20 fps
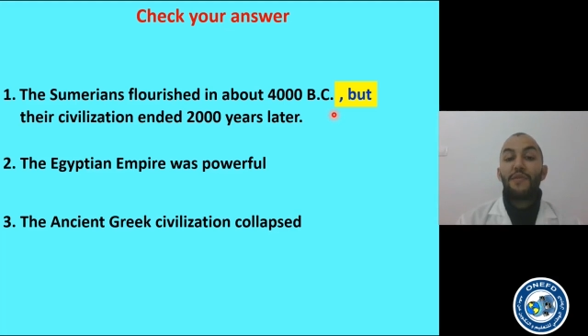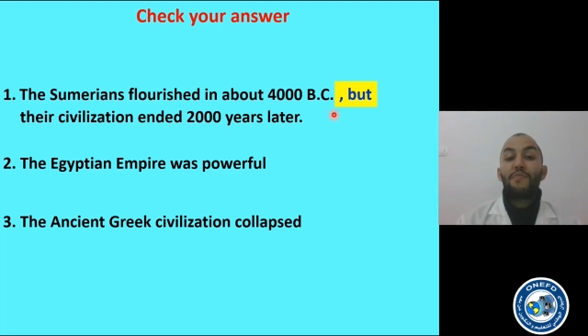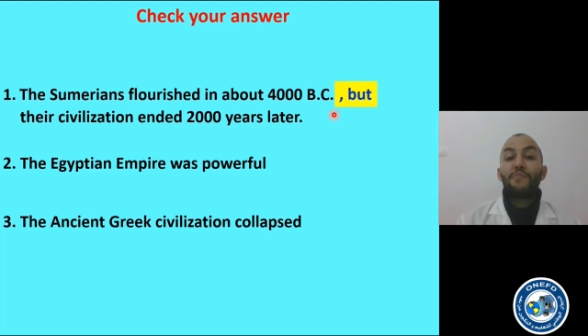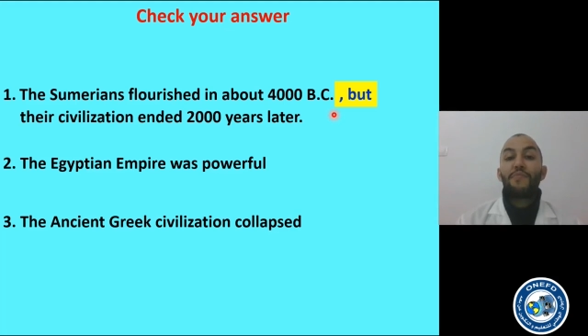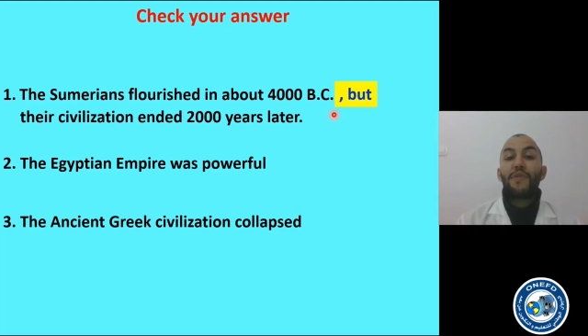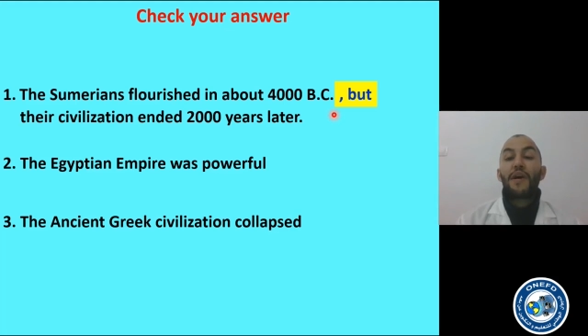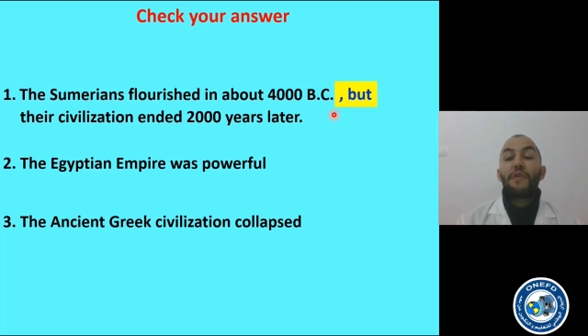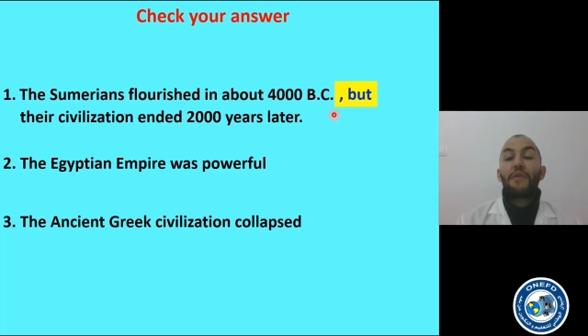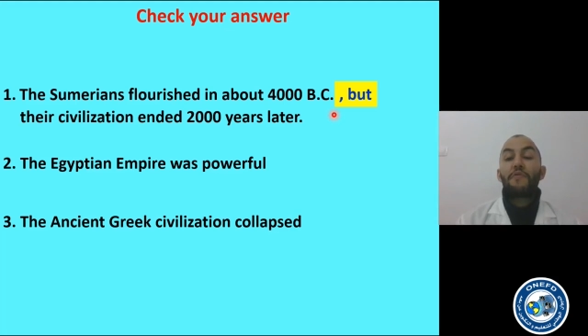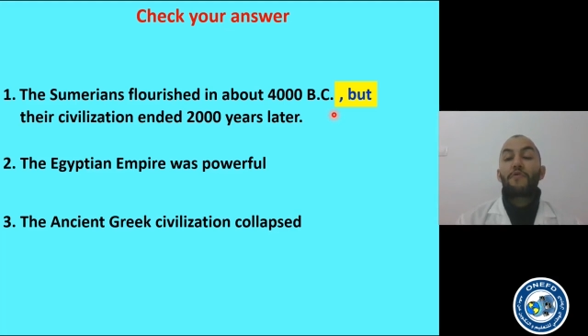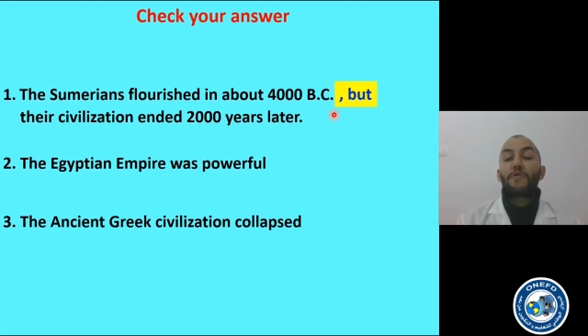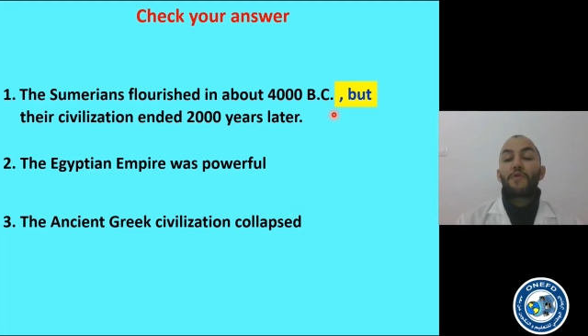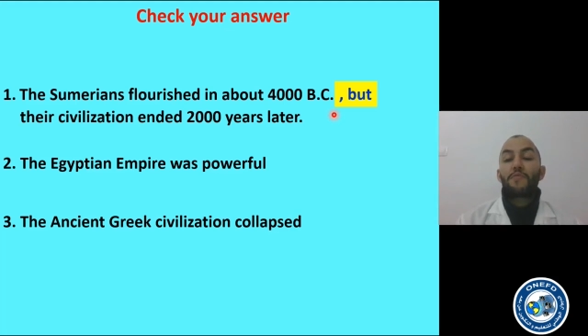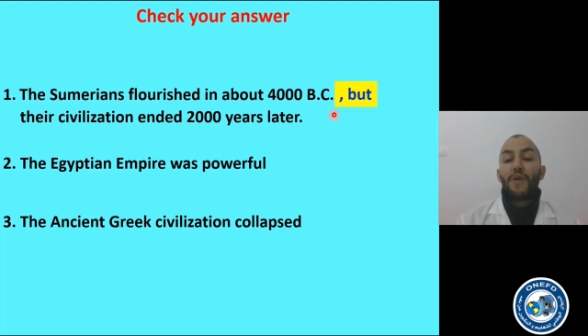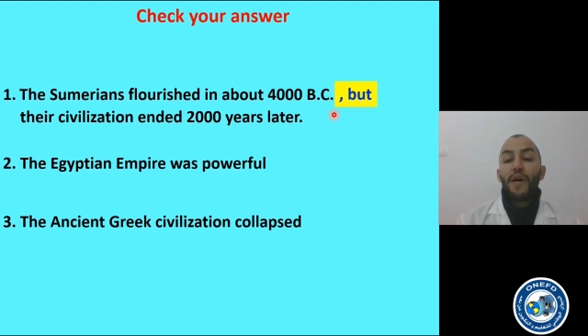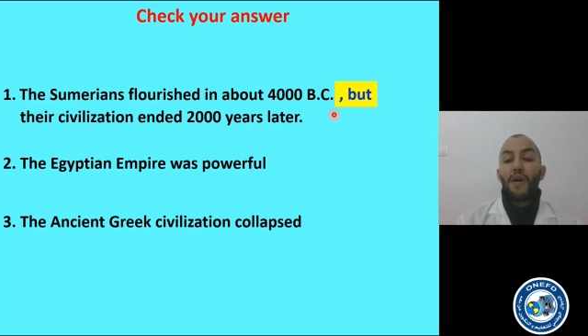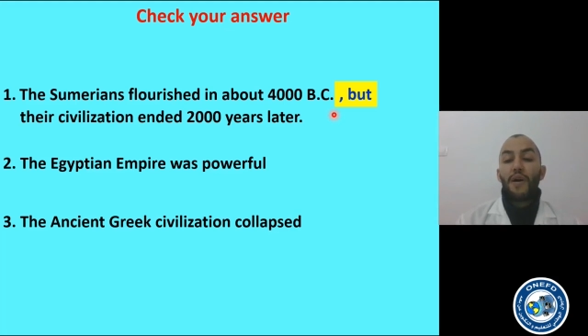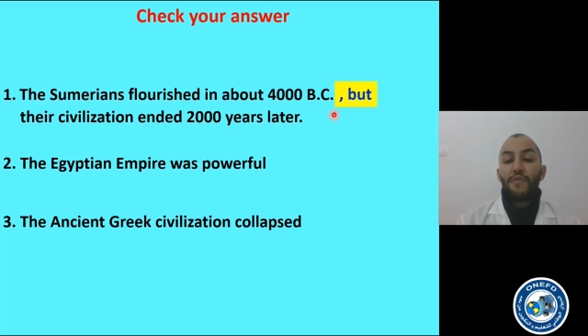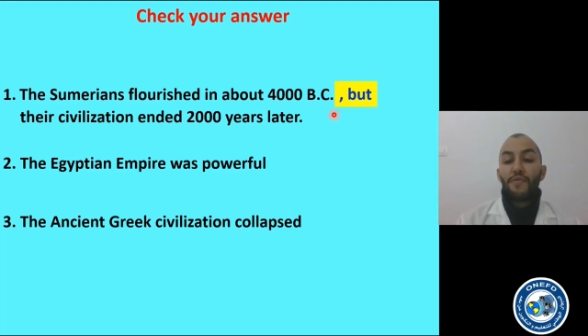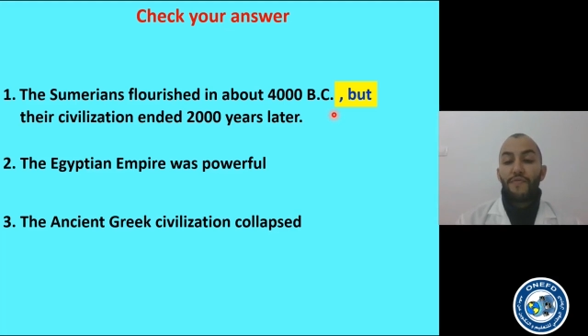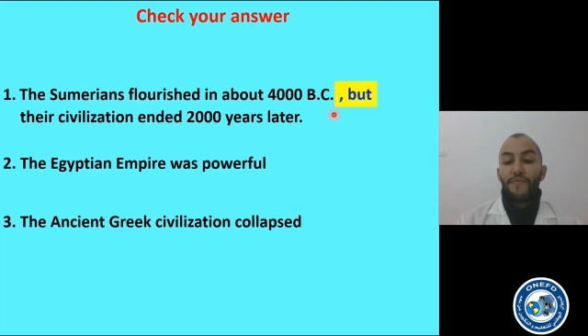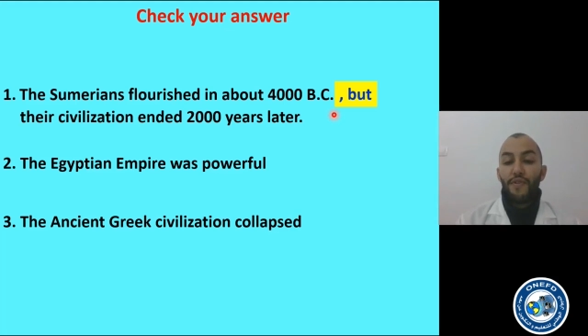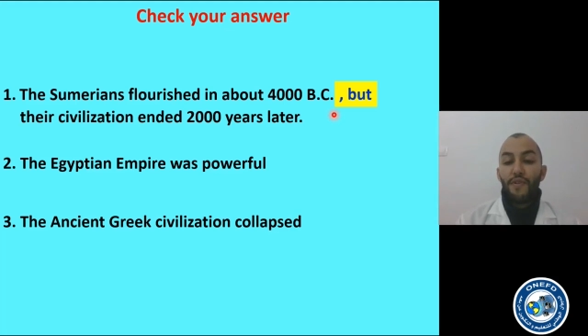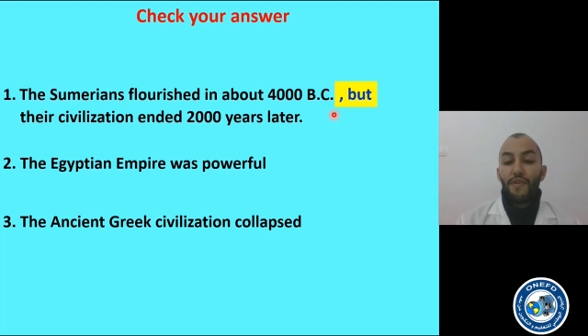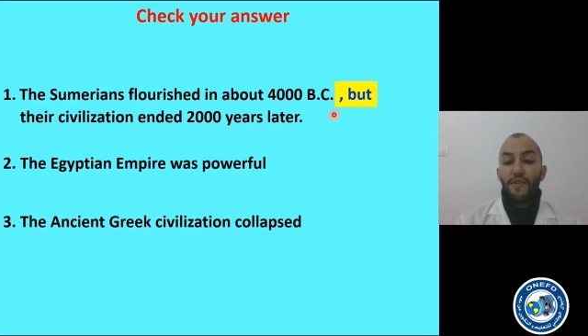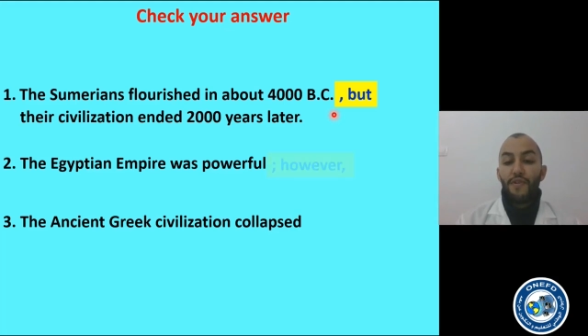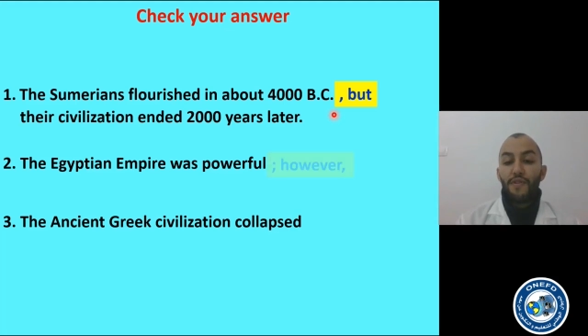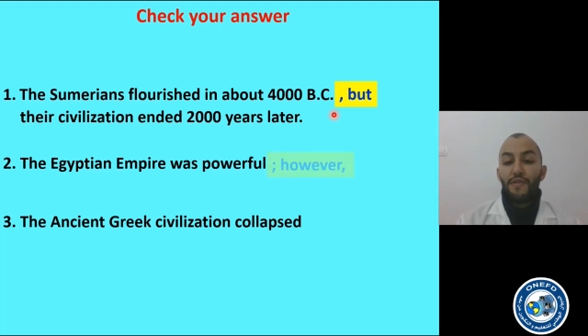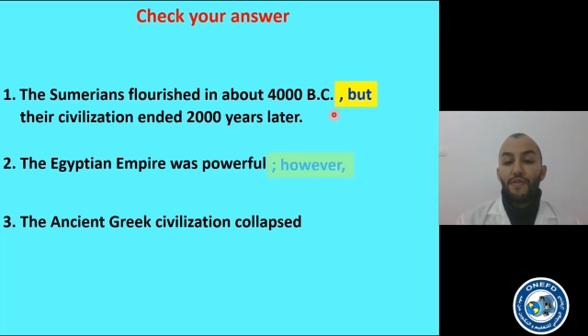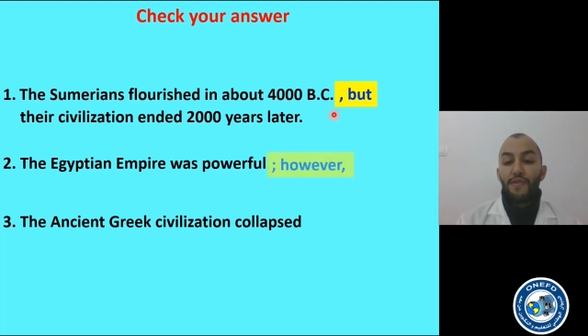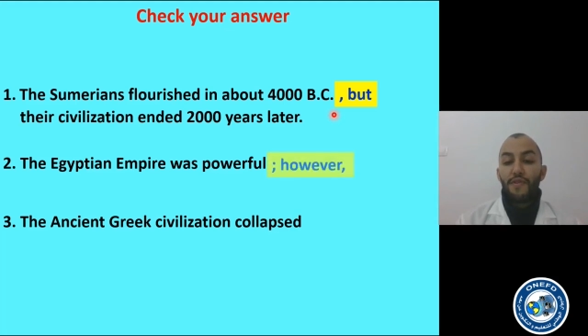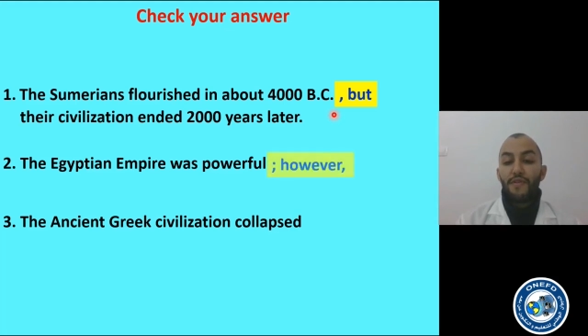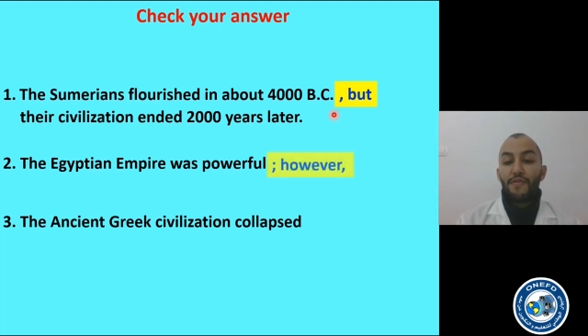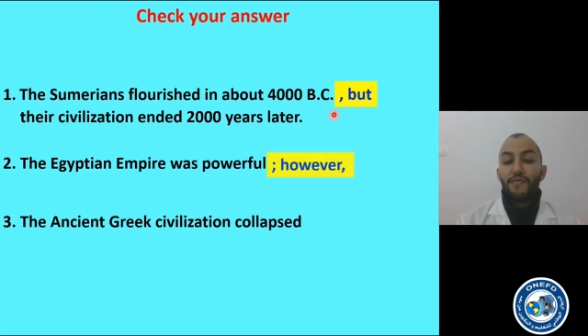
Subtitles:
empire was powerful.